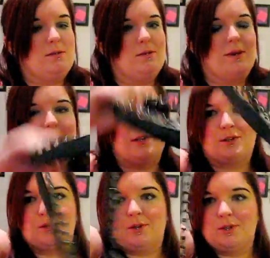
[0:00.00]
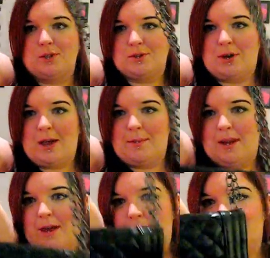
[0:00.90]
you can shorten the strap and
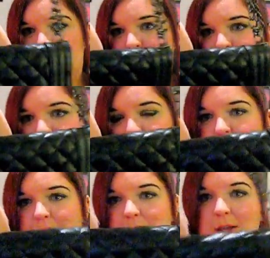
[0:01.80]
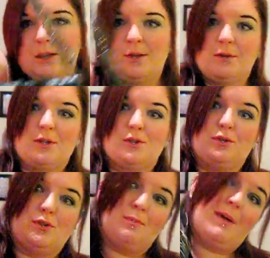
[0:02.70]
have it just as a
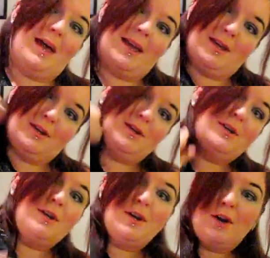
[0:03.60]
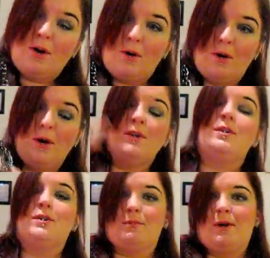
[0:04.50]
shoulder bag, or
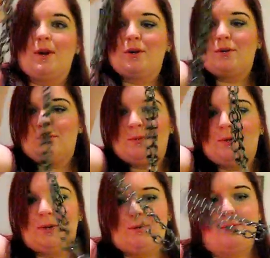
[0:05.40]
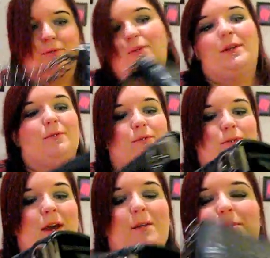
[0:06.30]
you can wear it across body with a full length
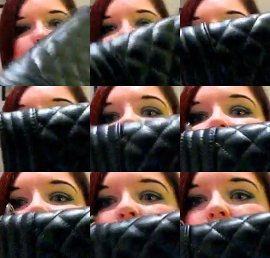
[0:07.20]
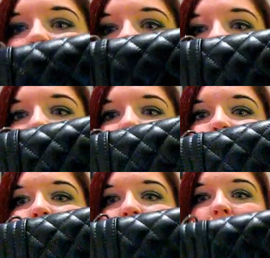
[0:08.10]
strap. It's got the
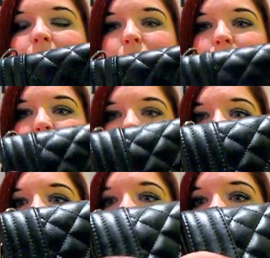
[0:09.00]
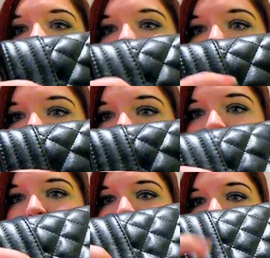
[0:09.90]
twist catch on the front. This
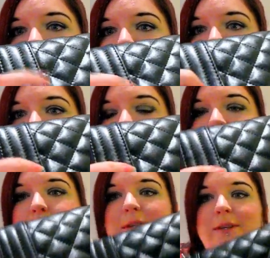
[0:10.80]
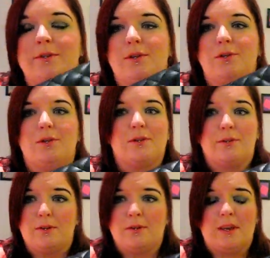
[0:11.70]
actually feels good and the material looks
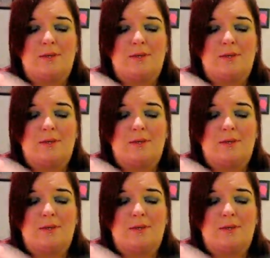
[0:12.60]
good. I